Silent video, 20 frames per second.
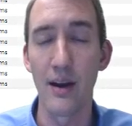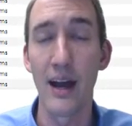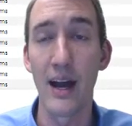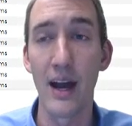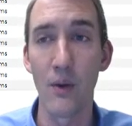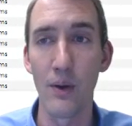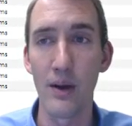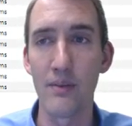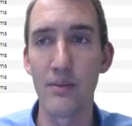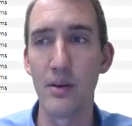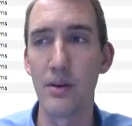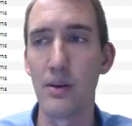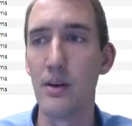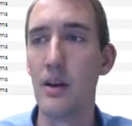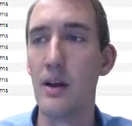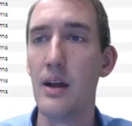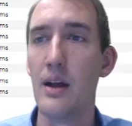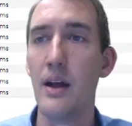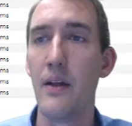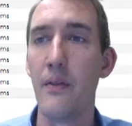However,
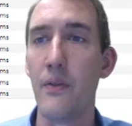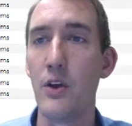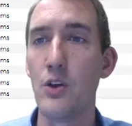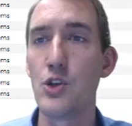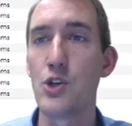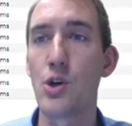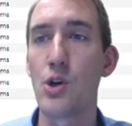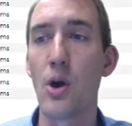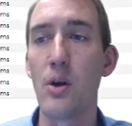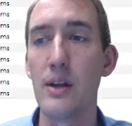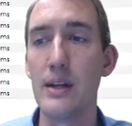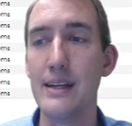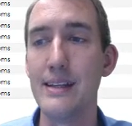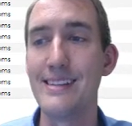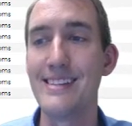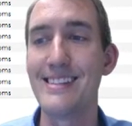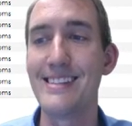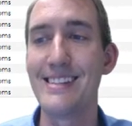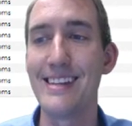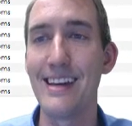the chart
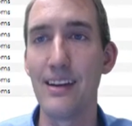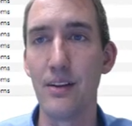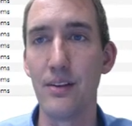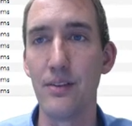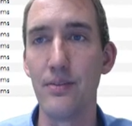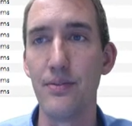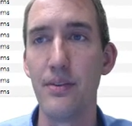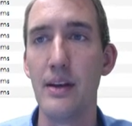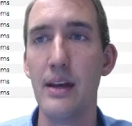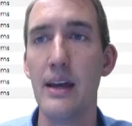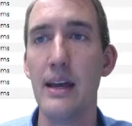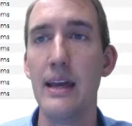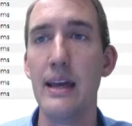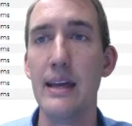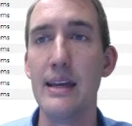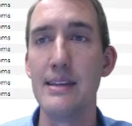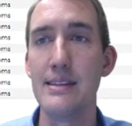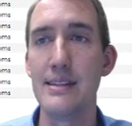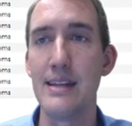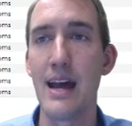itself
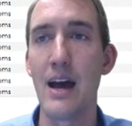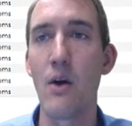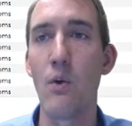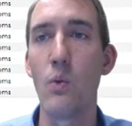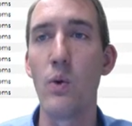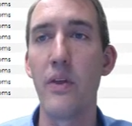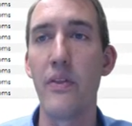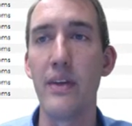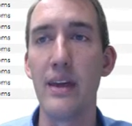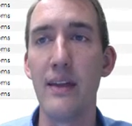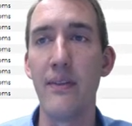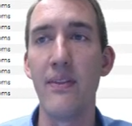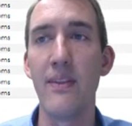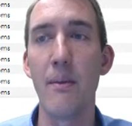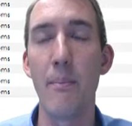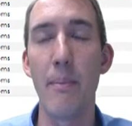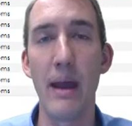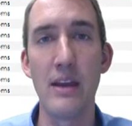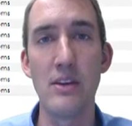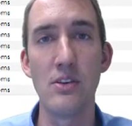is now within the
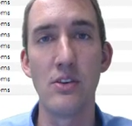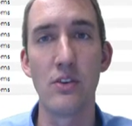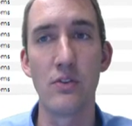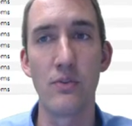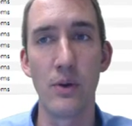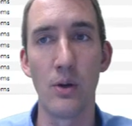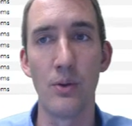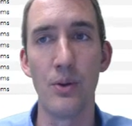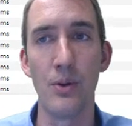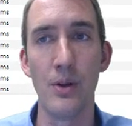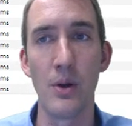patient's folder.